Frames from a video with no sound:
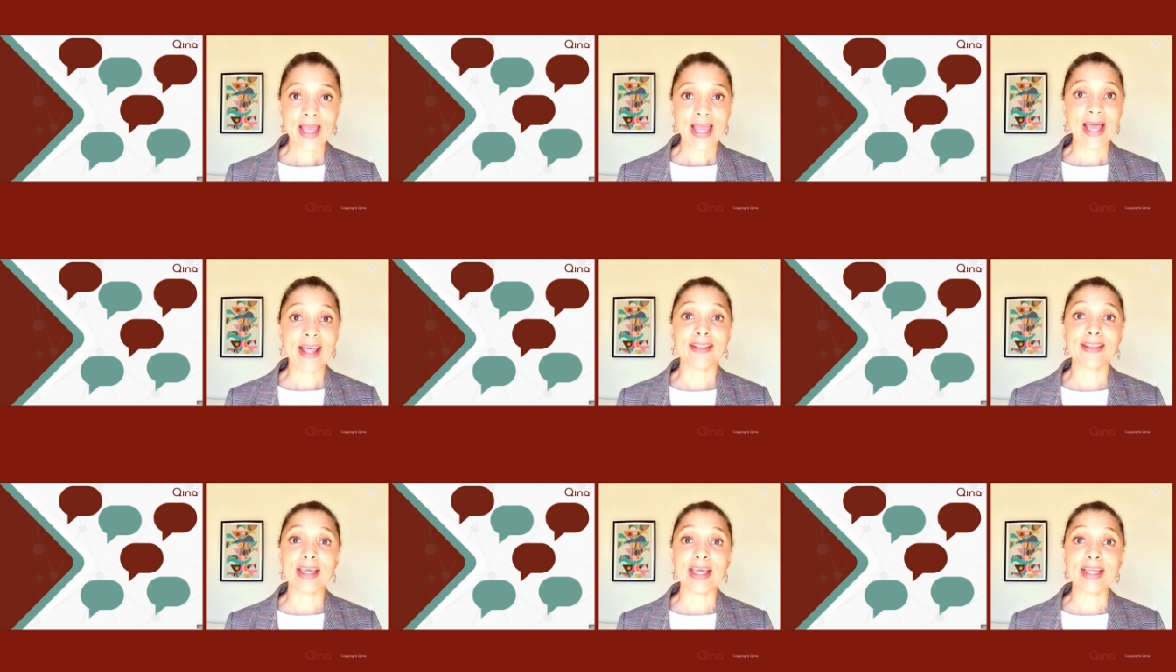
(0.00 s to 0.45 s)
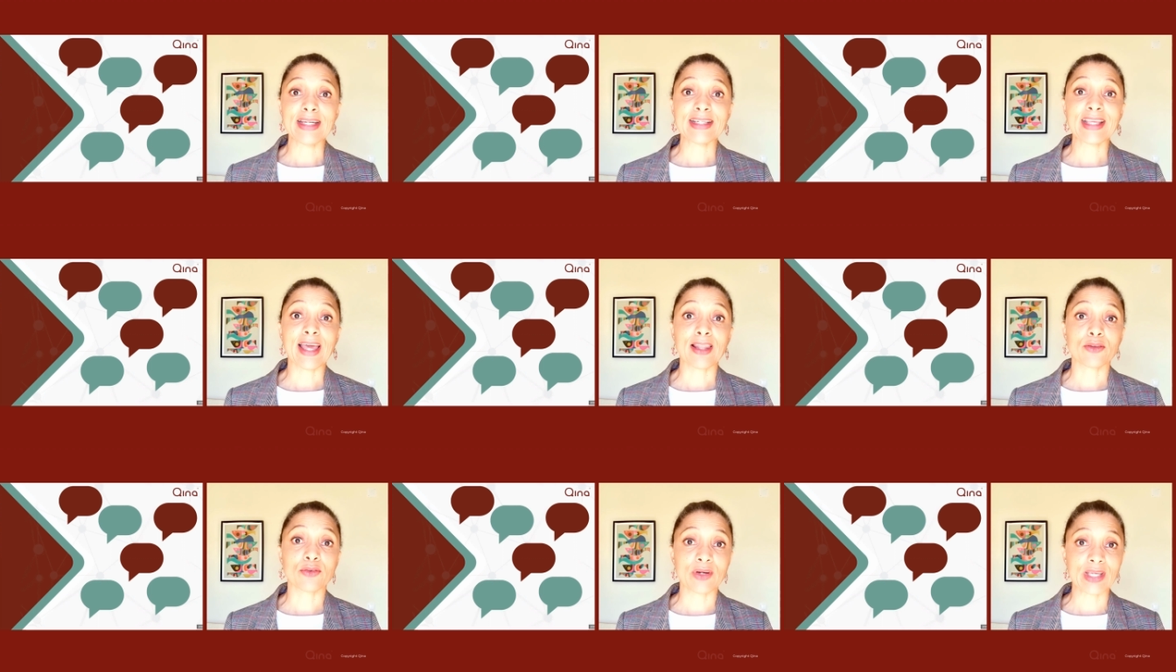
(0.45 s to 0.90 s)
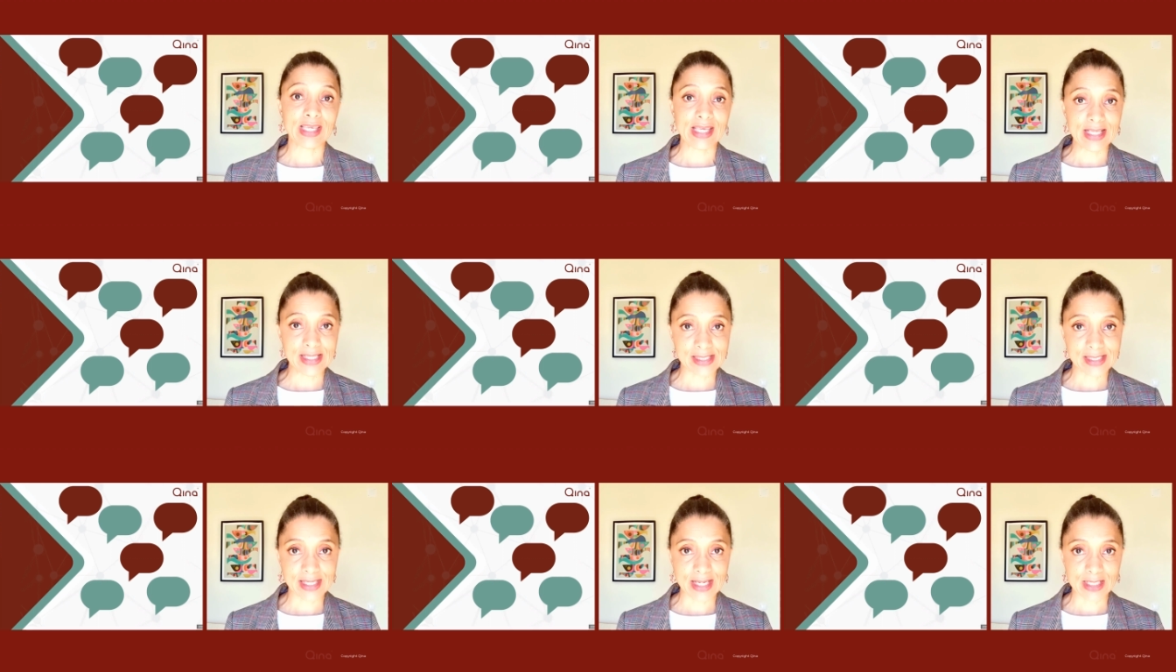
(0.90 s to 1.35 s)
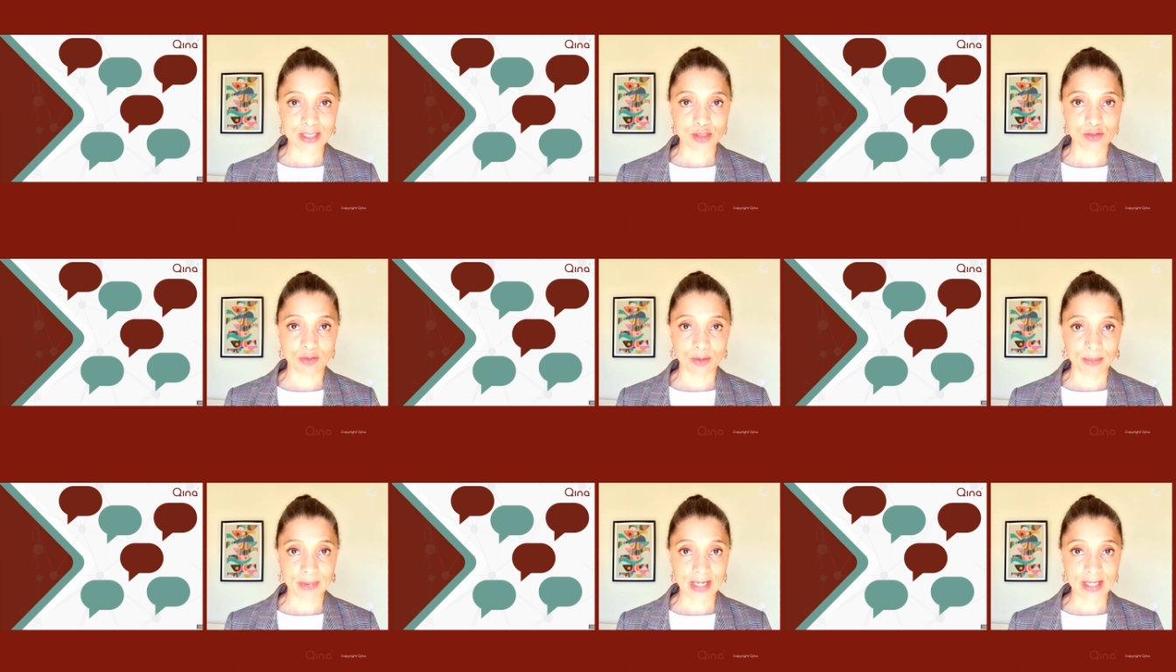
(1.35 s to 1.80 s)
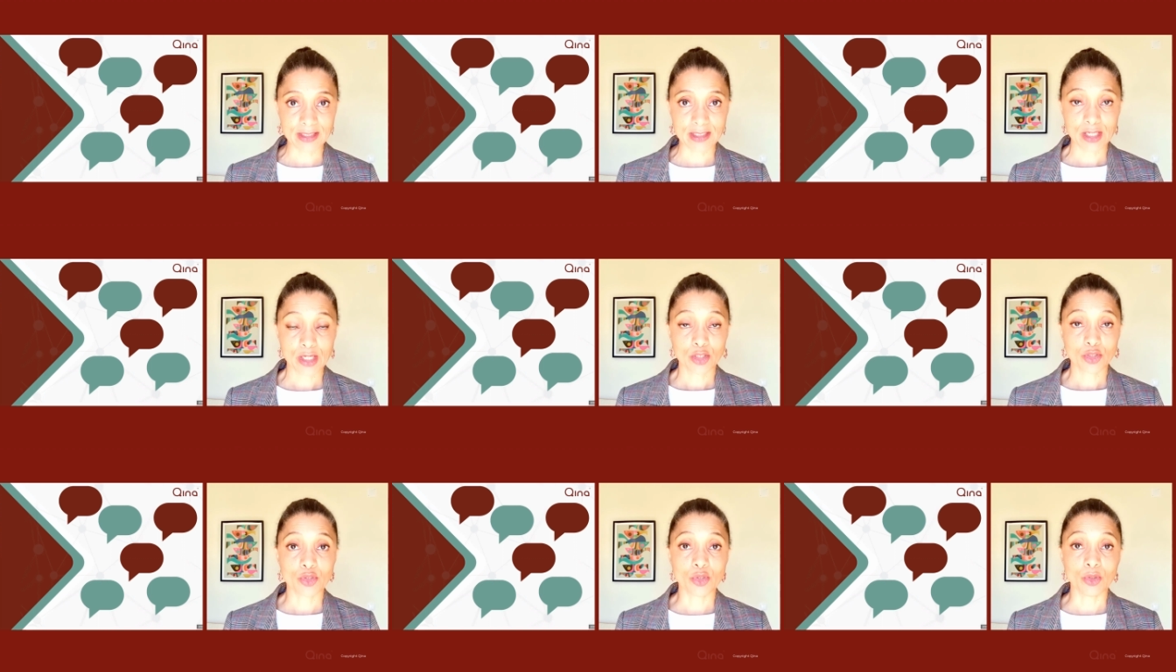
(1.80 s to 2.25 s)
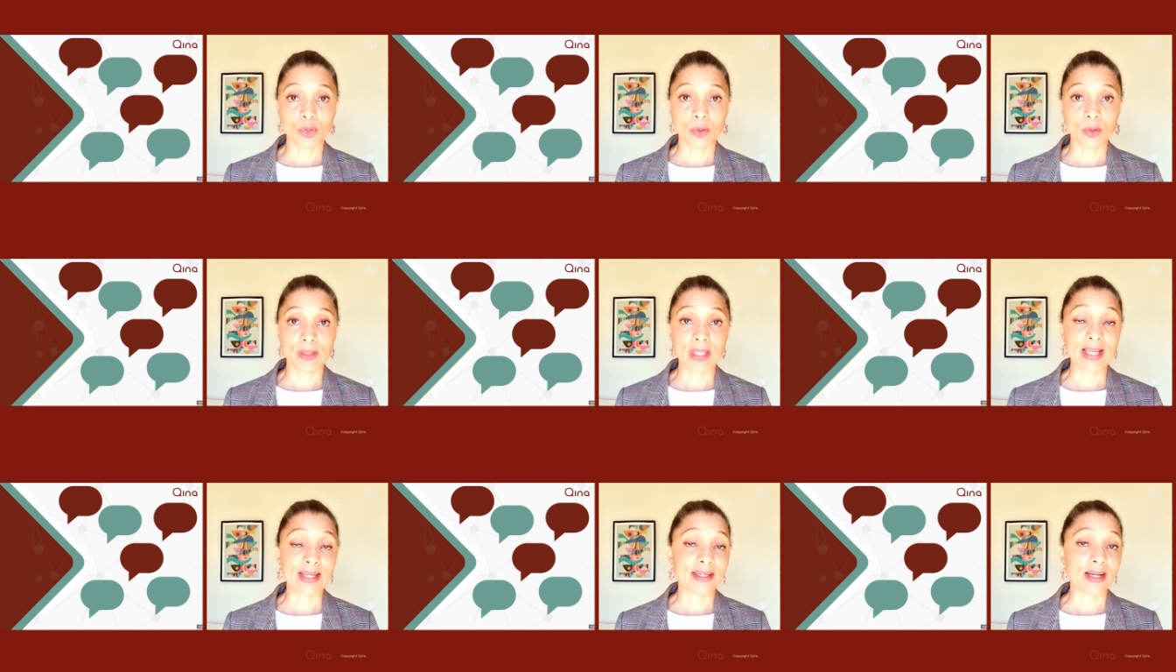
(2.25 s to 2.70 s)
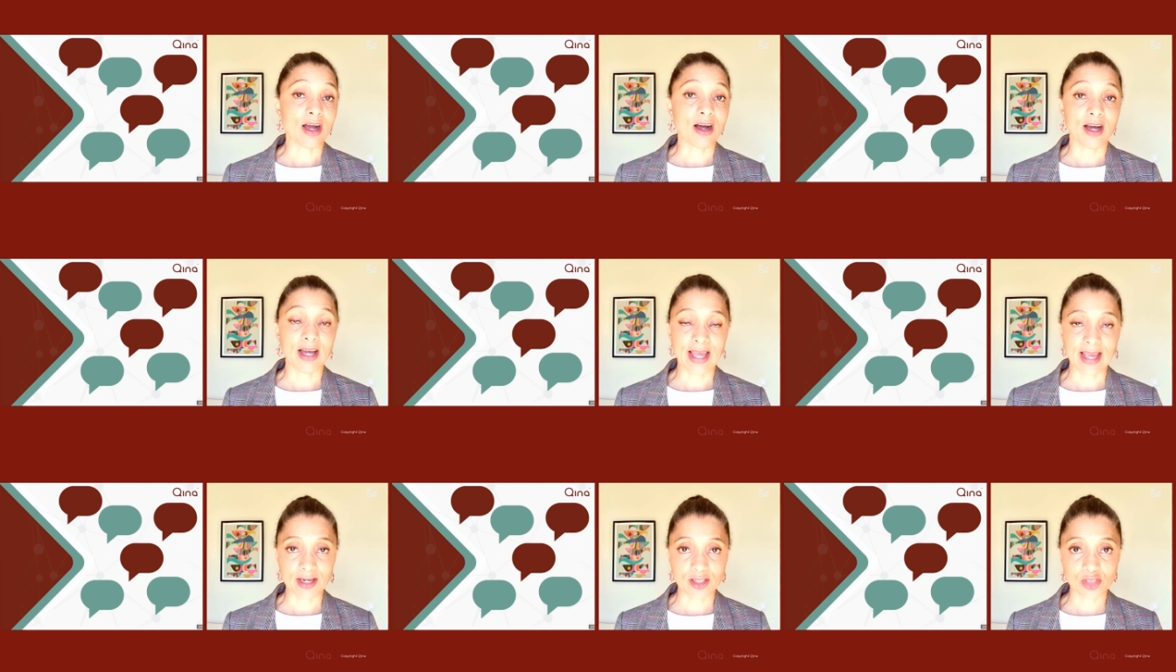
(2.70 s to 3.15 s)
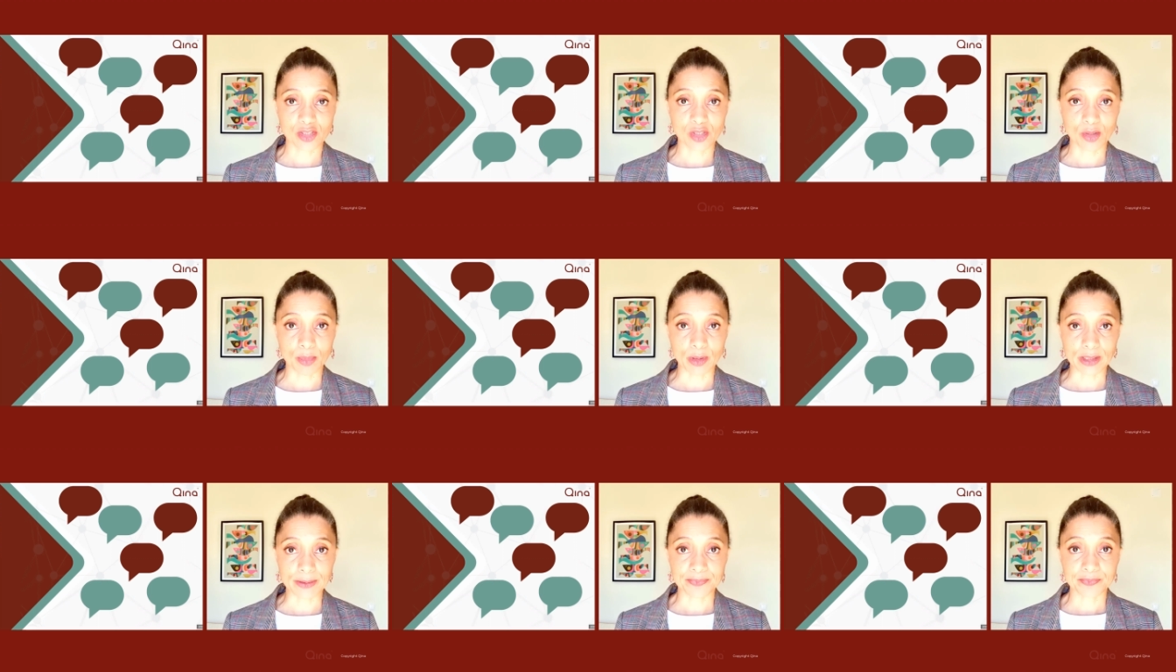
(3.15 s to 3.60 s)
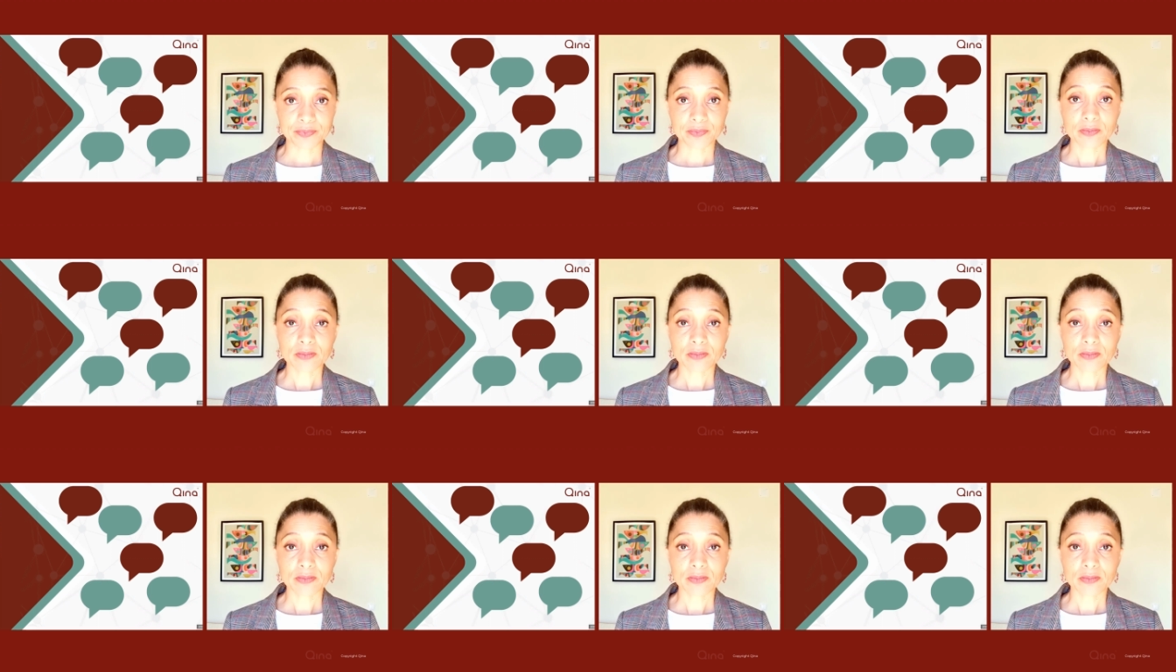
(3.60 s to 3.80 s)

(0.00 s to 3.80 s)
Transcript: and then gathering insights from that that are actionable.